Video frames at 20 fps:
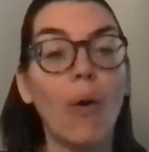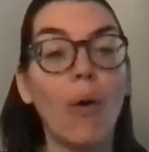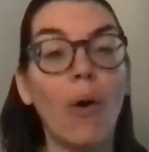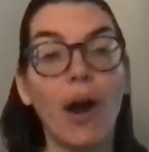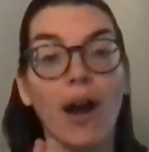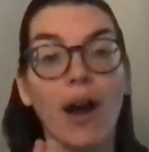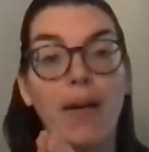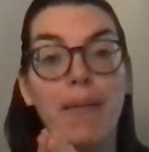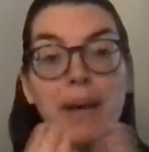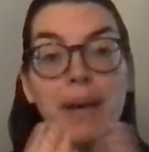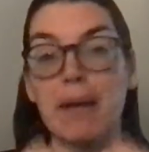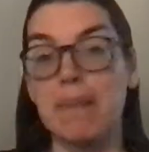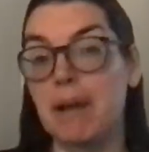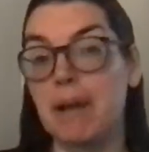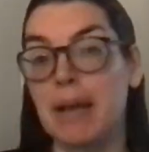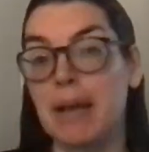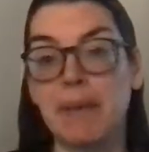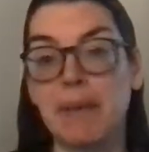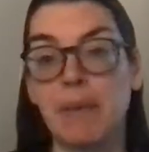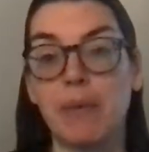It
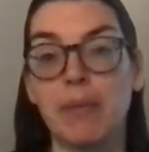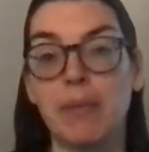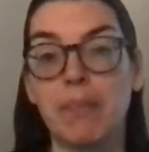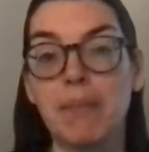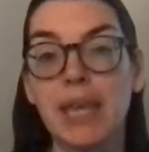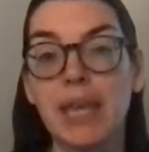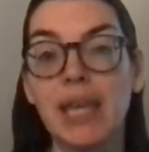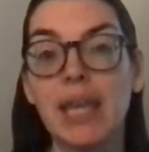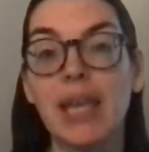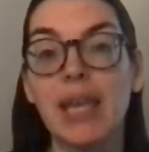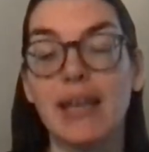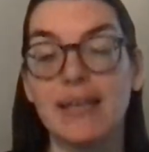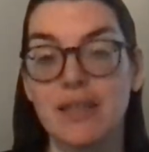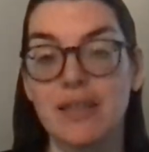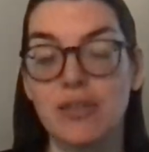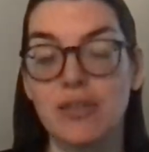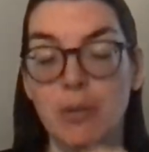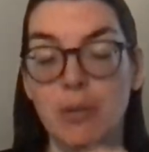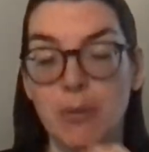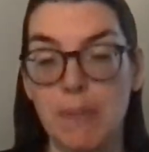might be with me,
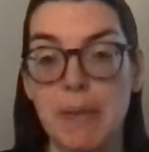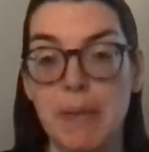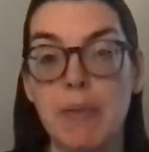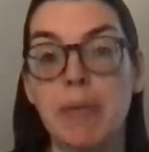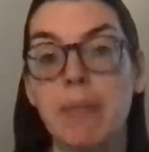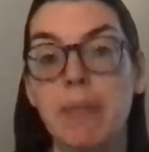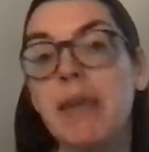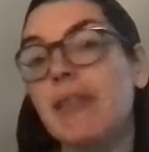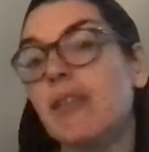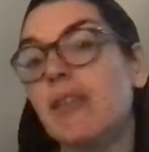it will be with me,